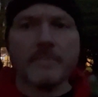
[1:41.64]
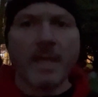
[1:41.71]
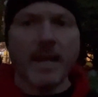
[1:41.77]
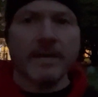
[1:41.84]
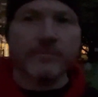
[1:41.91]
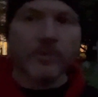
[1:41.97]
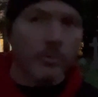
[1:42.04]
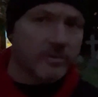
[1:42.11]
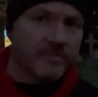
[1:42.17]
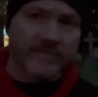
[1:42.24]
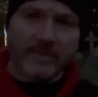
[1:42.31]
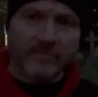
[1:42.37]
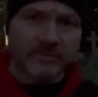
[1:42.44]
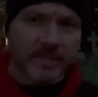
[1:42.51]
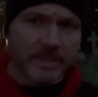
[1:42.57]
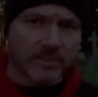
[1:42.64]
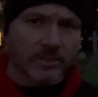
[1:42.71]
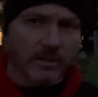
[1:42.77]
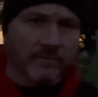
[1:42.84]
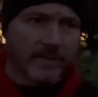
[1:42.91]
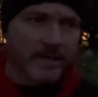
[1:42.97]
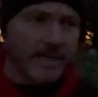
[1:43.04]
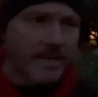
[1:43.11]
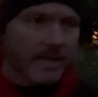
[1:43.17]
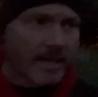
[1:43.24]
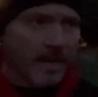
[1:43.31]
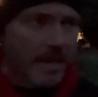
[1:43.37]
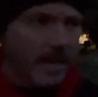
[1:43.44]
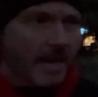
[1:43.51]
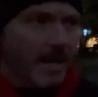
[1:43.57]
And of course, if you haven't done so already,
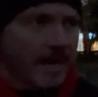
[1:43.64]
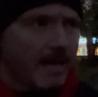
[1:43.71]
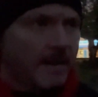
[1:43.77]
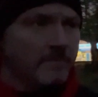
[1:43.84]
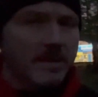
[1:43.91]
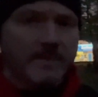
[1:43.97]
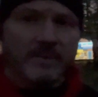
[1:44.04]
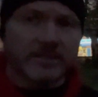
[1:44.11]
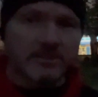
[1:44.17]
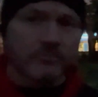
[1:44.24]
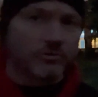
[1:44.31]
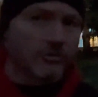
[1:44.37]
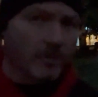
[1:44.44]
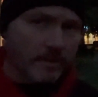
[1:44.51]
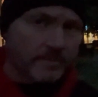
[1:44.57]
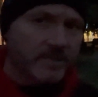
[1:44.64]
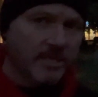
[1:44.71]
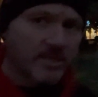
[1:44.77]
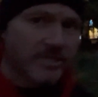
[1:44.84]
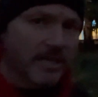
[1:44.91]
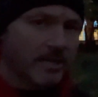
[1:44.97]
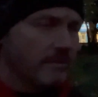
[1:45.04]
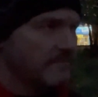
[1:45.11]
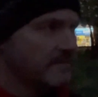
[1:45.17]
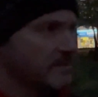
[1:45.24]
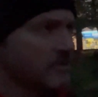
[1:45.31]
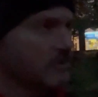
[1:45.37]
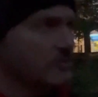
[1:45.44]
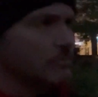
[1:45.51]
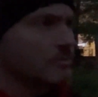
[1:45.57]
maybe subscribe to the channel if
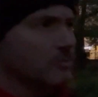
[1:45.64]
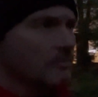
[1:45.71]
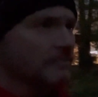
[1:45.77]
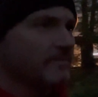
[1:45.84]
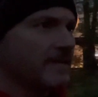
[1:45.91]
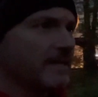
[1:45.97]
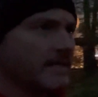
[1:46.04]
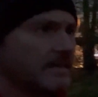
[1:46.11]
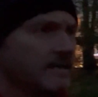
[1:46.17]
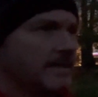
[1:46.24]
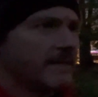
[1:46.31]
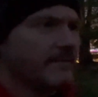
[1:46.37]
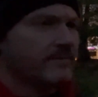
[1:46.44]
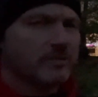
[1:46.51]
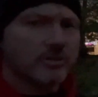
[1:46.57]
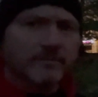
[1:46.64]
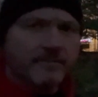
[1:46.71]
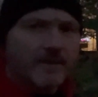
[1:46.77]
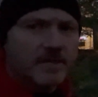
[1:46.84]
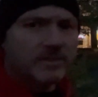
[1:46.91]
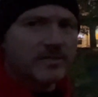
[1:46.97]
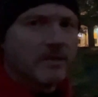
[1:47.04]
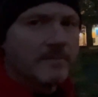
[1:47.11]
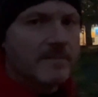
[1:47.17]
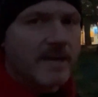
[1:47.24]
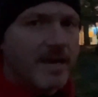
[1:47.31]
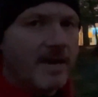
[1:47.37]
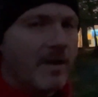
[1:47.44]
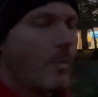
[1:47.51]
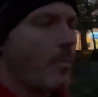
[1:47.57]
this is your sort of thing. If it's your first time
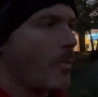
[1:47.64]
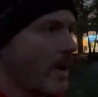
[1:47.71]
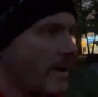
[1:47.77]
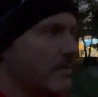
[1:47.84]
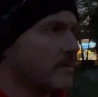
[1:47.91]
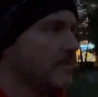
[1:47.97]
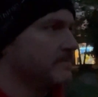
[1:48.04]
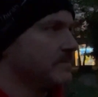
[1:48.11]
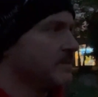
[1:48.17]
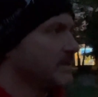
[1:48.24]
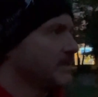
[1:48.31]
here, welcome.